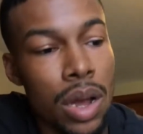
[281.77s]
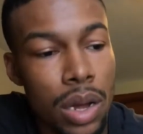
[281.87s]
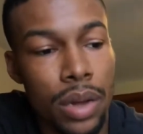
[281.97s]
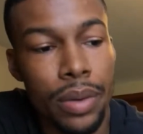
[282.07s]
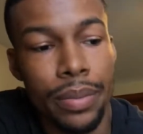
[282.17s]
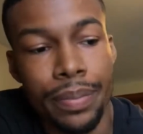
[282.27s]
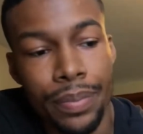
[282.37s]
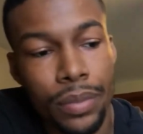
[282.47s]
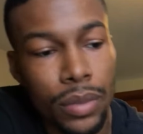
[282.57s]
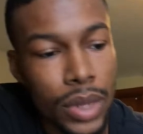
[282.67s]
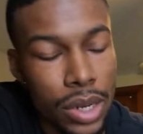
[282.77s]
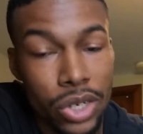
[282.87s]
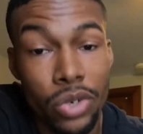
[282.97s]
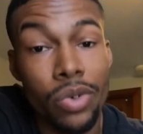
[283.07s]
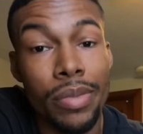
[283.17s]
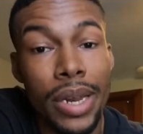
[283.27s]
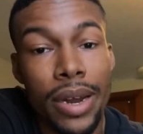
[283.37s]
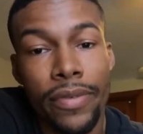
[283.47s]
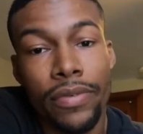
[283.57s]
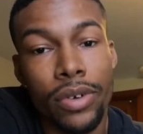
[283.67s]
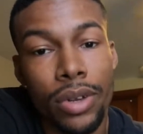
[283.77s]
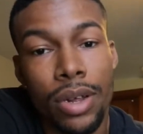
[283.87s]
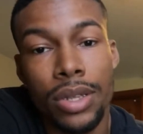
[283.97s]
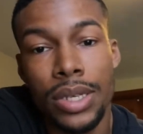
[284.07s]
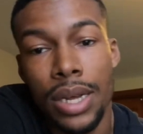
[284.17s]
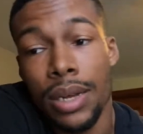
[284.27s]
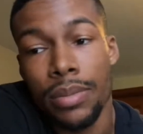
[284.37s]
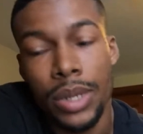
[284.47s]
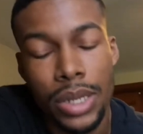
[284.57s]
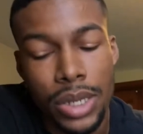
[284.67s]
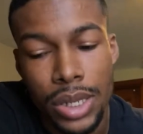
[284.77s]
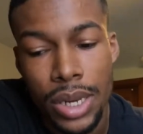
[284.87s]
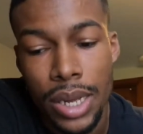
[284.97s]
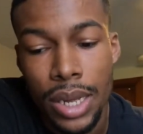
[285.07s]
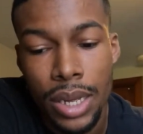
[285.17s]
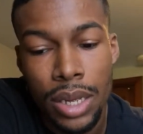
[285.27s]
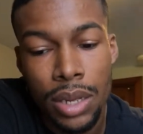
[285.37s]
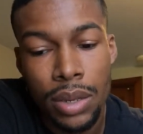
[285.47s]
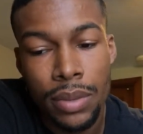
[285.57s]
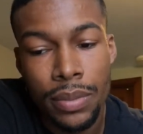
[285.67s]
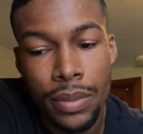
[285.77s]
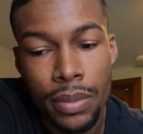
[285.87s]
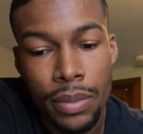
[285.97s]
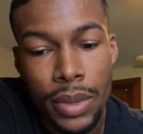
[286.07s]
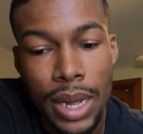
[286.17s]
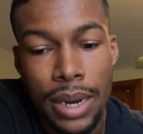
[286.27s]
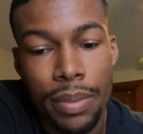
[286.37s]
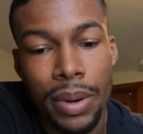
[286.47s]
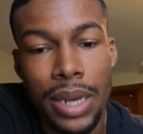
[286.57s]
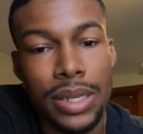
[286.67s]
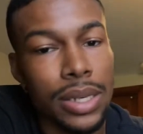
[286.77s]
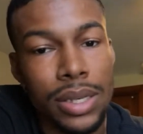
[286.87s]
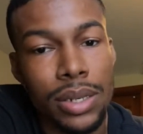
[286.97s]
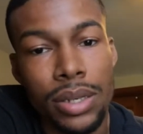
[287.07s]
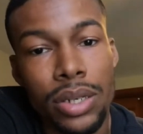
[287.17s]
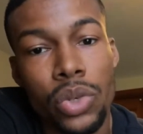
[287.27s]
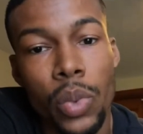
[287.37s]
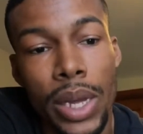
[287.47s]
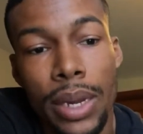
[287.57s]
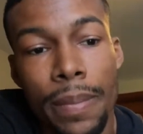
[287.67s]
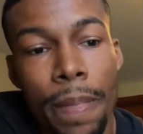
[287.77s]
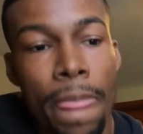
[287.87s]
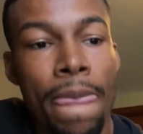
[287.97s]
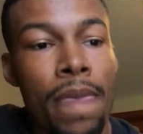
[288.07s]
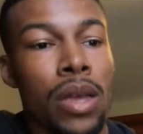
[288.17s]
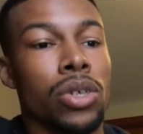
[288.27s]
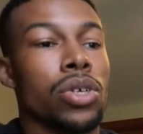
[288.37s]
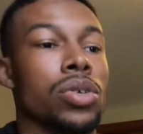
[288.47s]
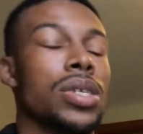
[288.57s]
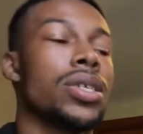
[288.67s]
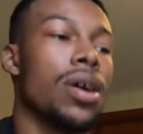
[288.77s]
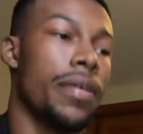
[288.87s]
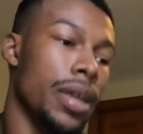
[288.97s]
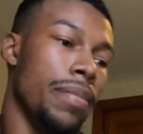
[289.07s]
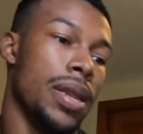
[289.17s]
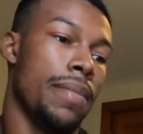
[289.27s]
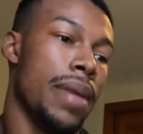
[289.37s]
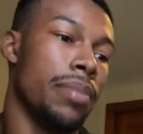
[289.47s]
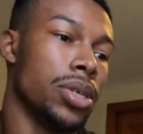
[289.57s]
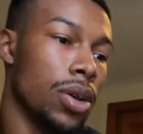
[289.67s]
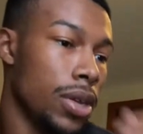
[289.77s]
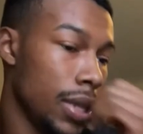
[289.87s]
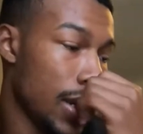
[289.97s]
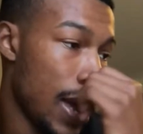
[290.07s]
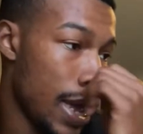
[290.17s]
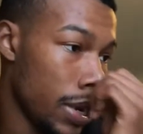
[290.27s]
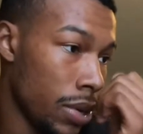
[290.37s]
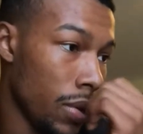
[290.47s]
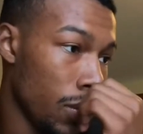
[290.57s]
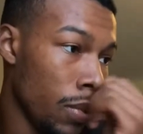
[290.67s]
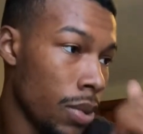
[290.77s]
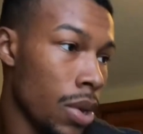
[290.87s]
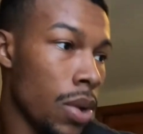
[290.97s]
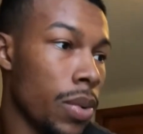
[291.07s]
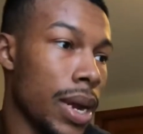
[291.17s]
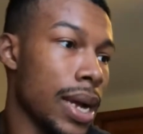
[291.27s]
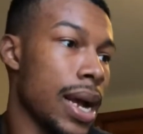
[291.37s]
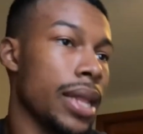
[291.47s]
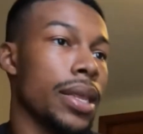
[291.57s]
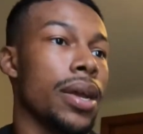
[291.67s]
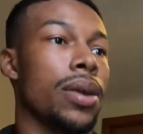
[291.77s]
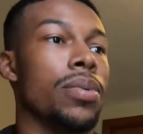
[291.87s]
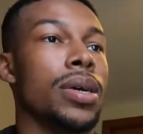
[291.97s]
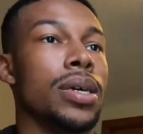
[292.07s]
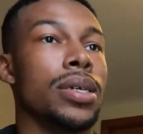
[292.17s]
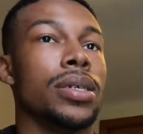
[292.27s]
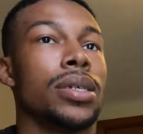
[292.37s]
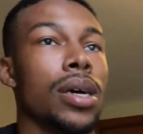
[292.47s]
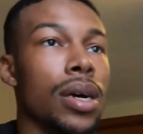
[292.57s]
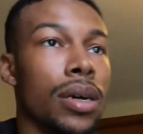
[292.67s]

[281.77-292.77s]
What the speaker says: because you're going to be there for a long time, really, just like a lot of processing and just waiting. So since I already been to Meps, only thing I had to do when I got there was